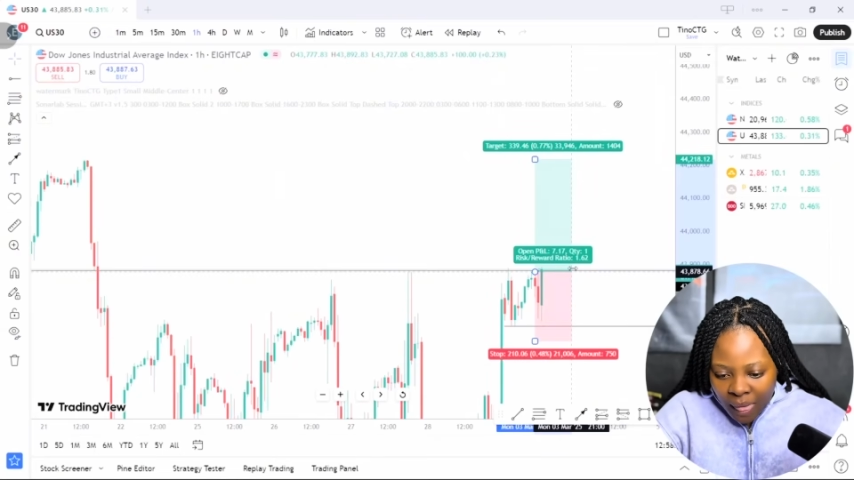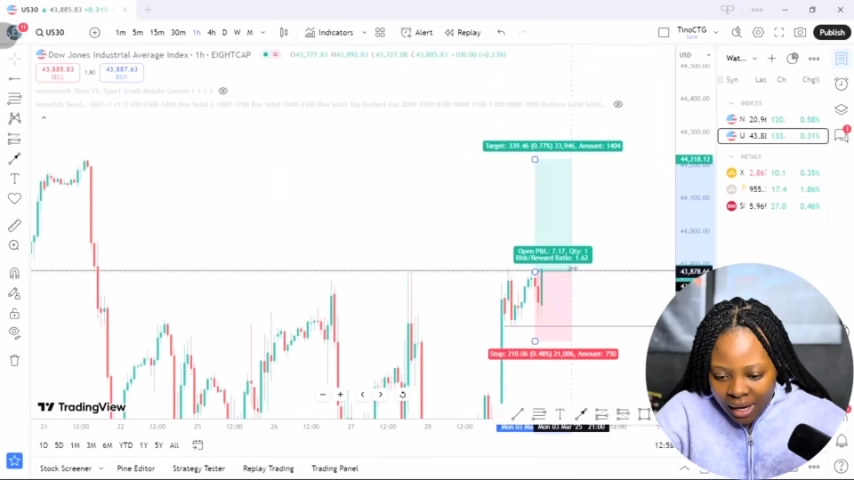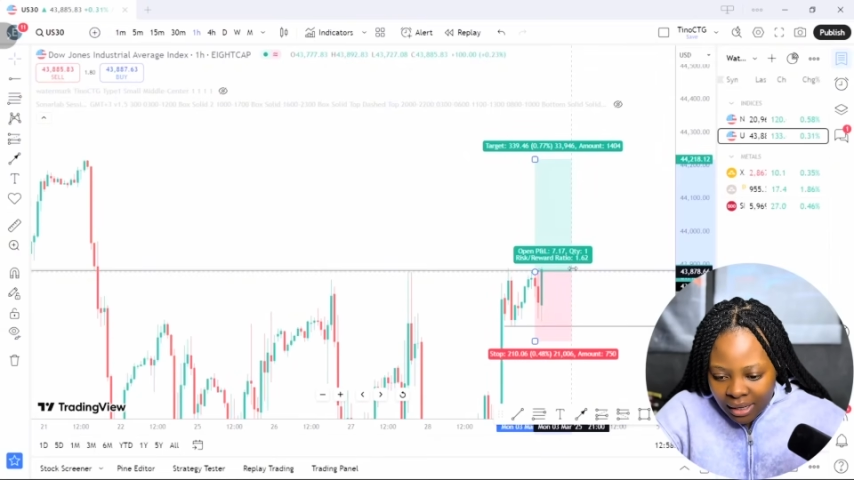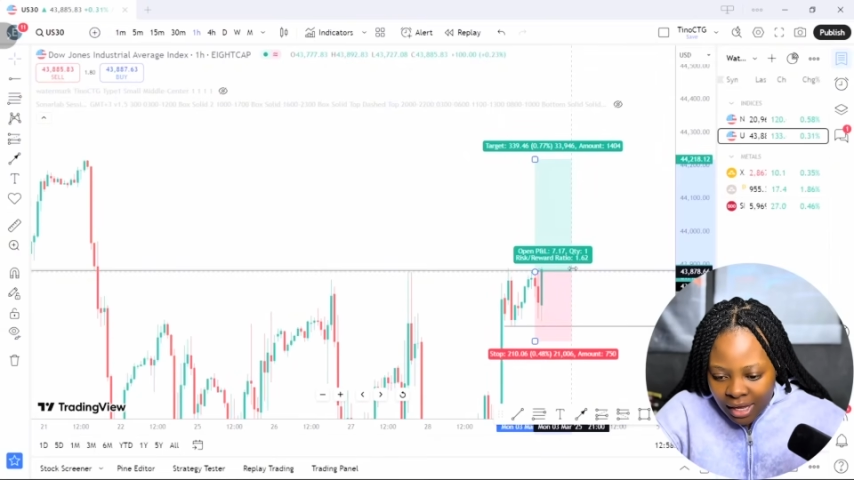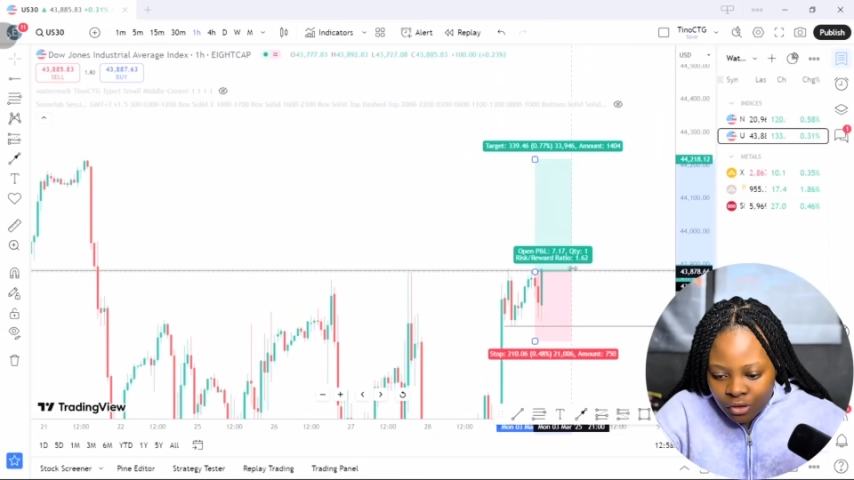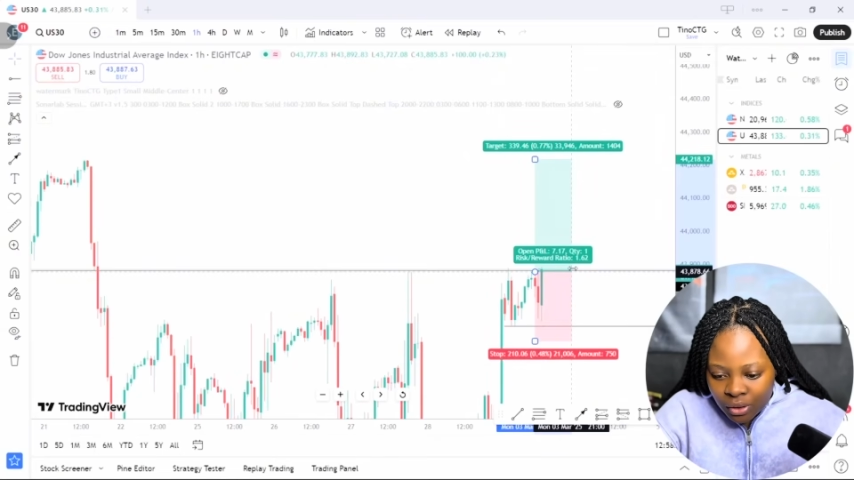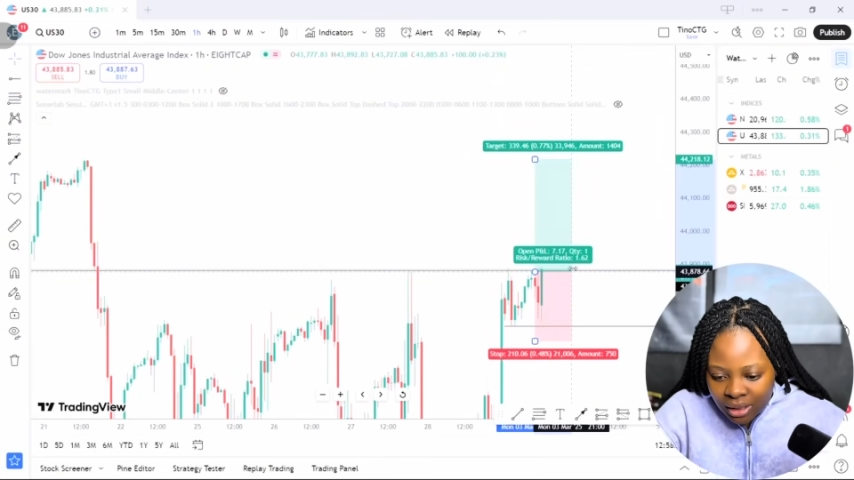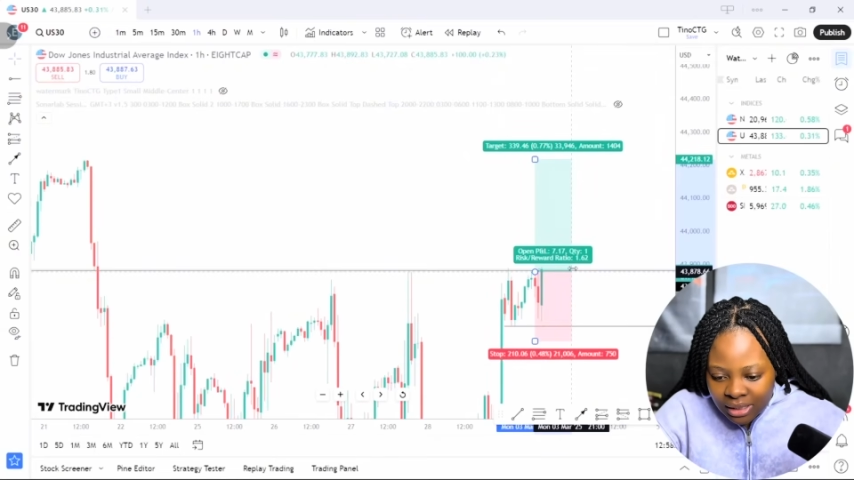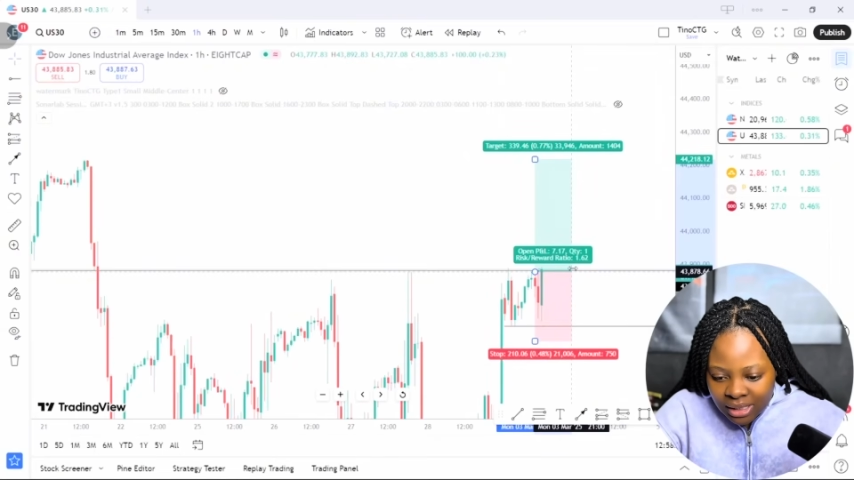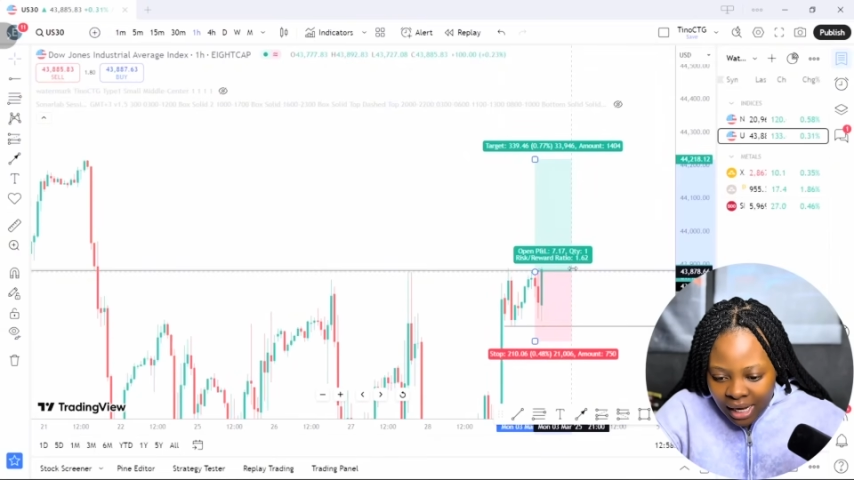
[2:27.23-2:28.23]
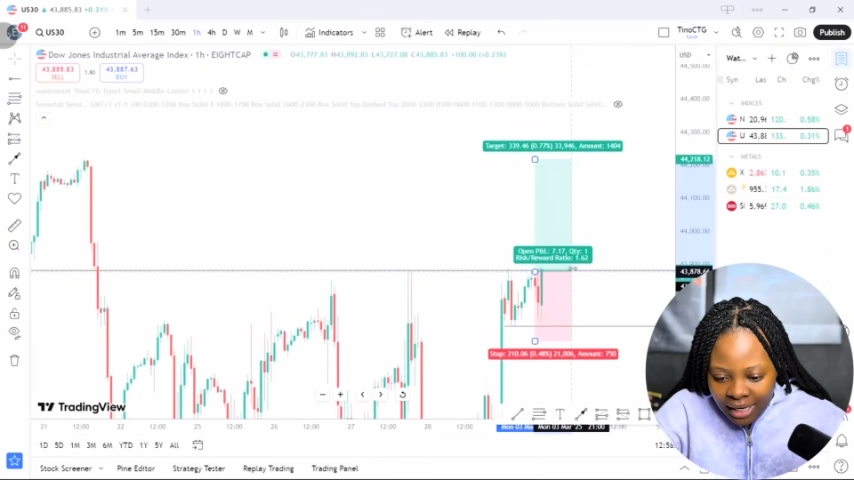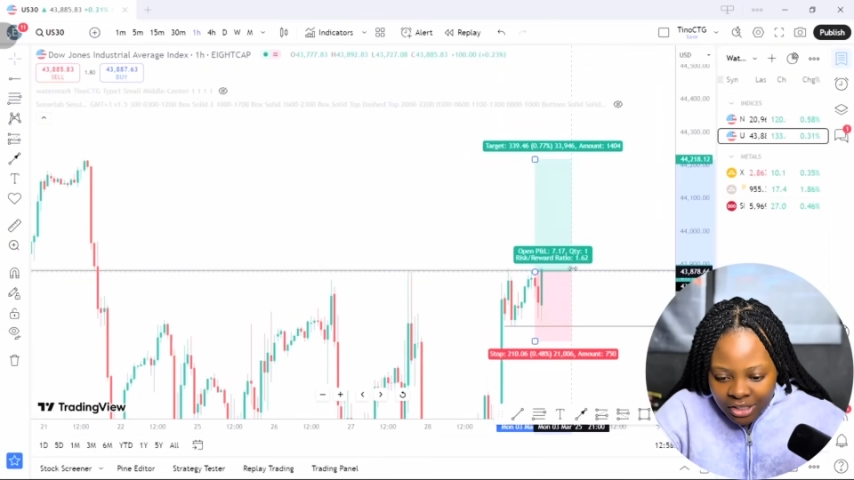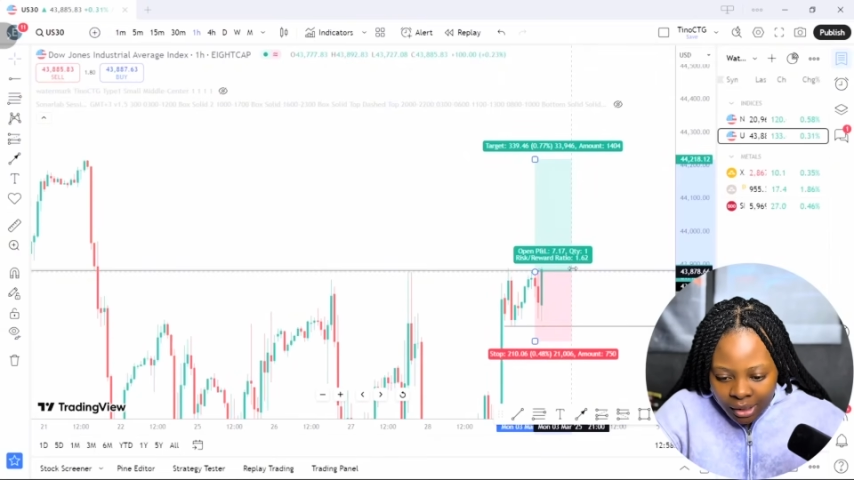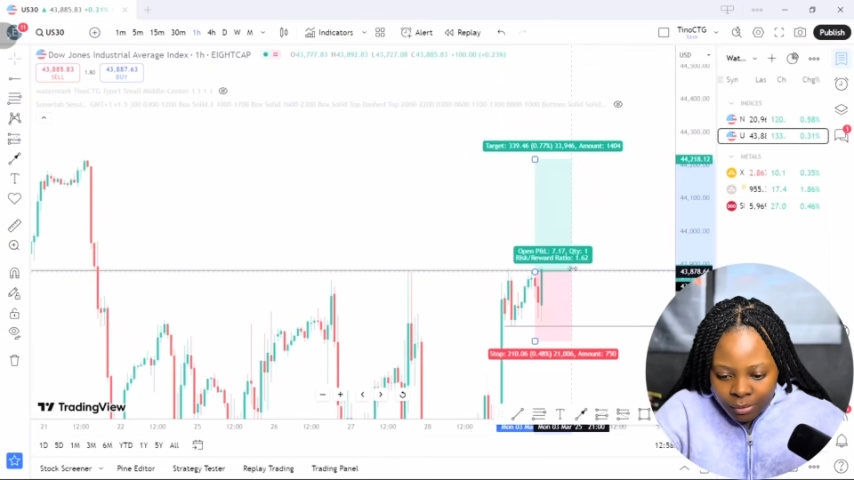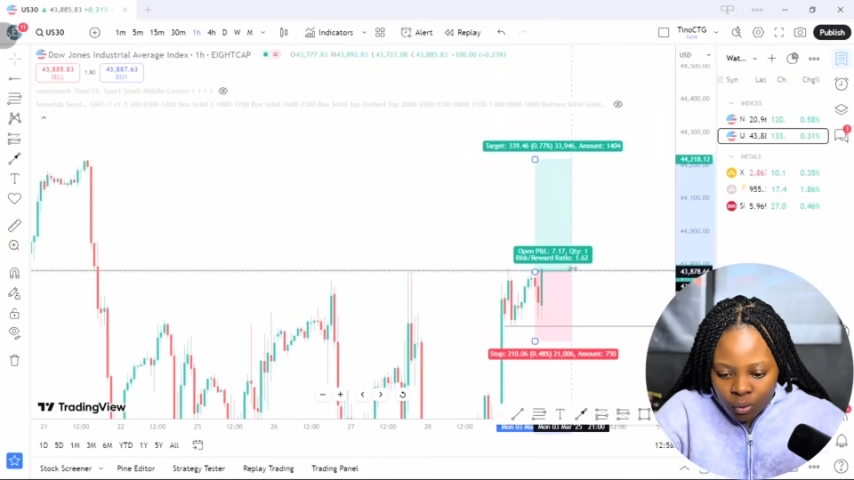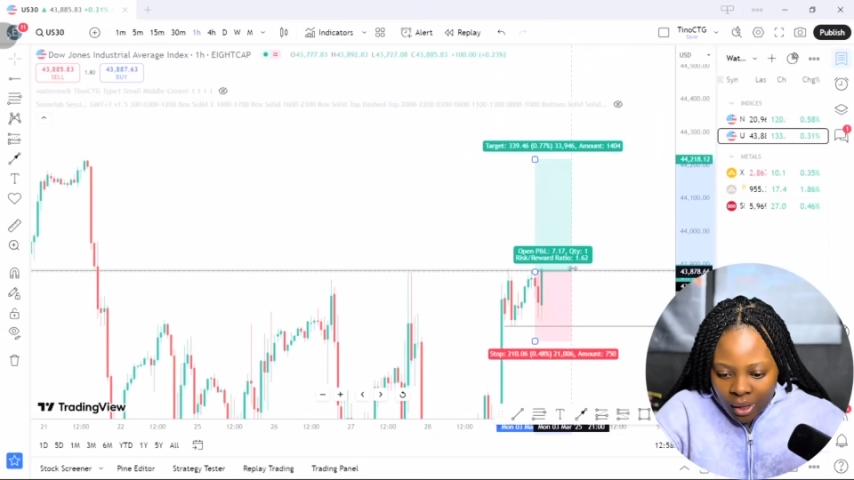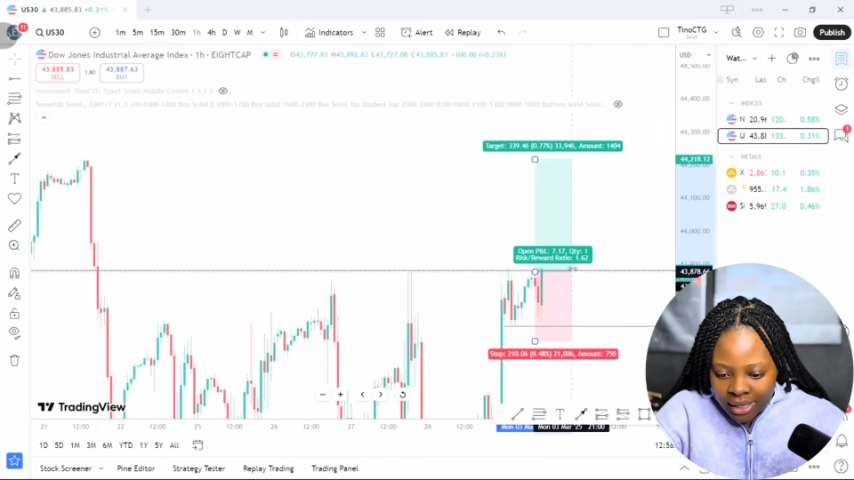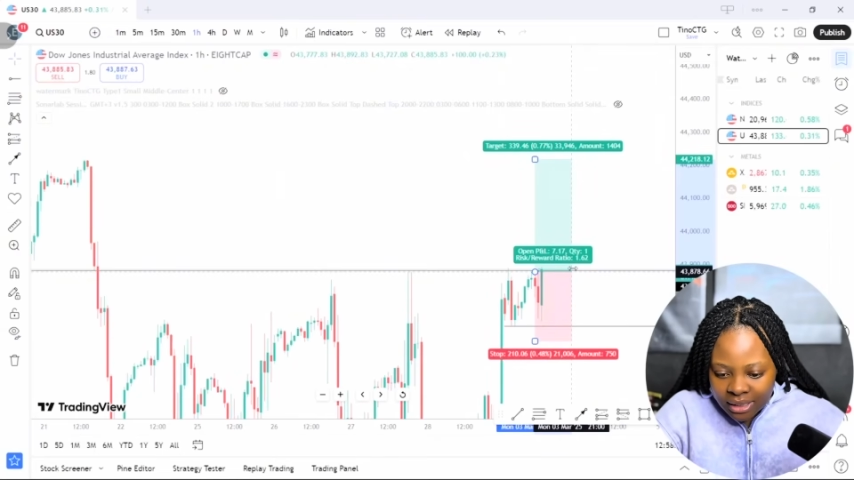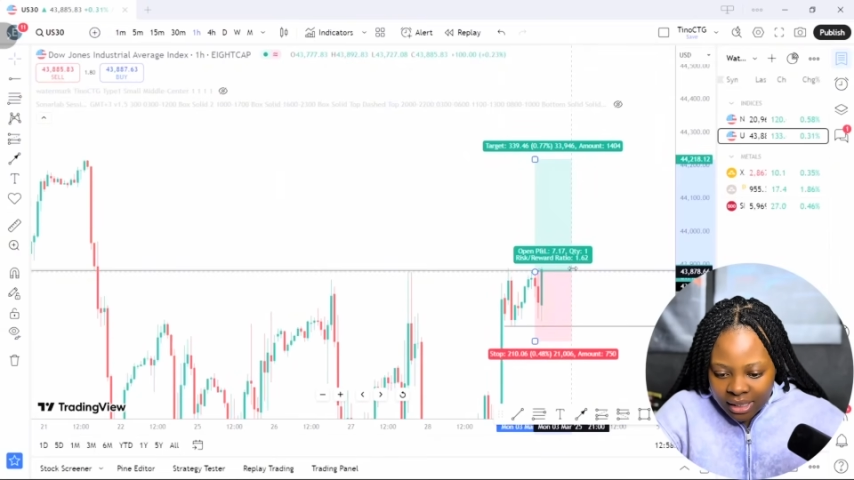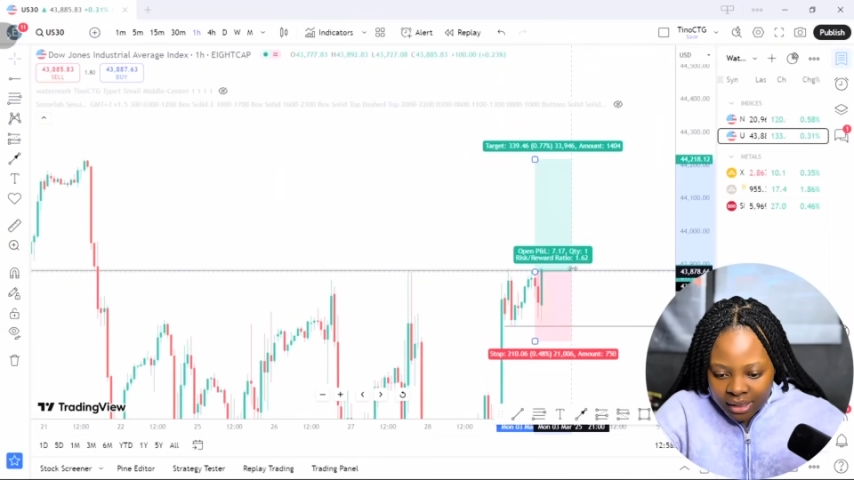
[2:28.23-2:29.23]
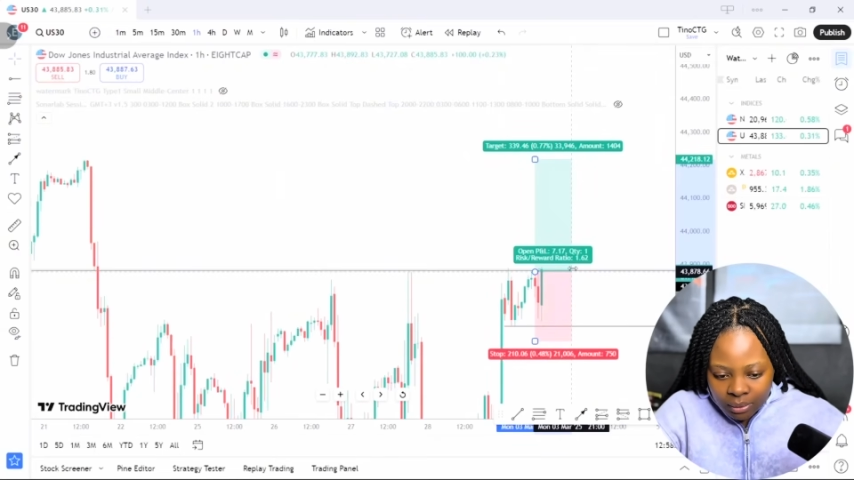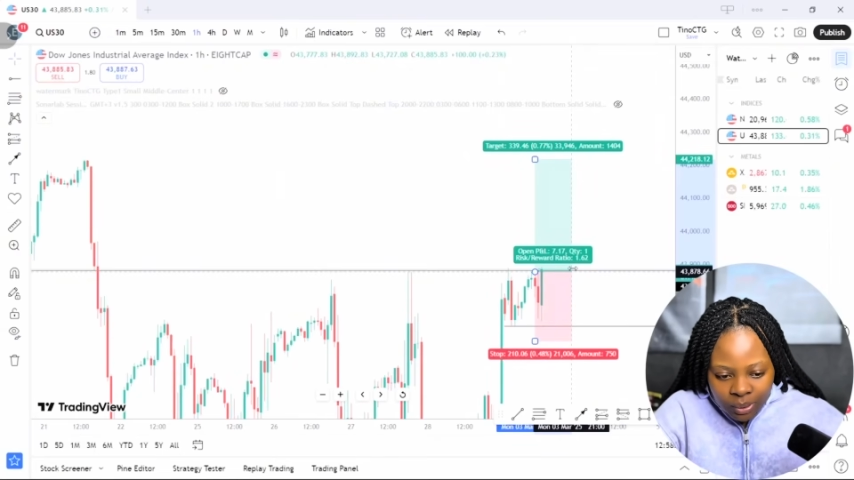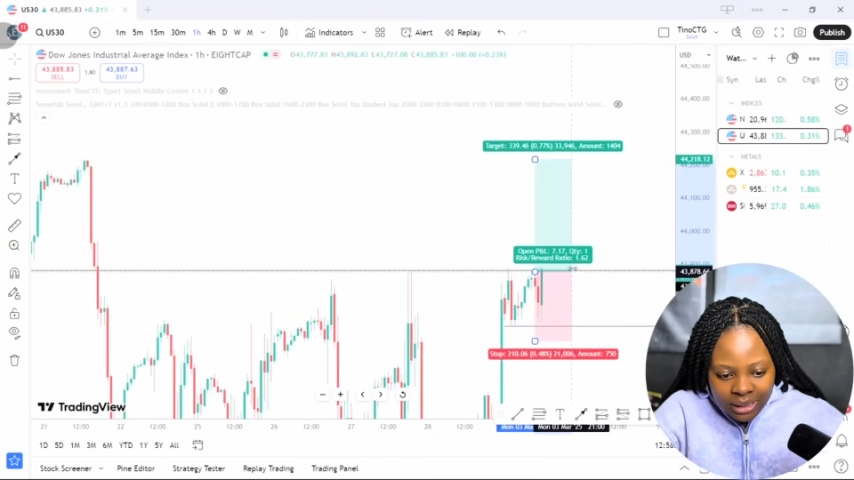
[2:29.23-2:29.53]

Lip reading: And as you can see, I jumped right in.